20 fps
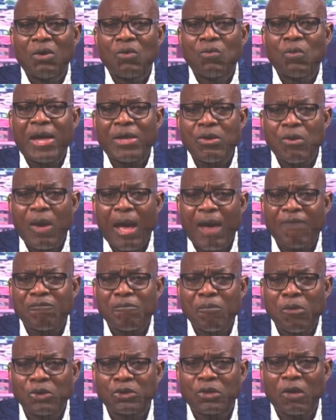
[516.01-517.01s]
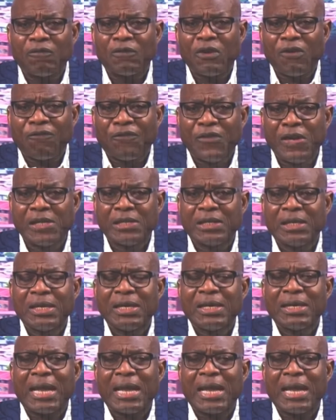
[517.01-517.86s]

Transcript: when you have most of the field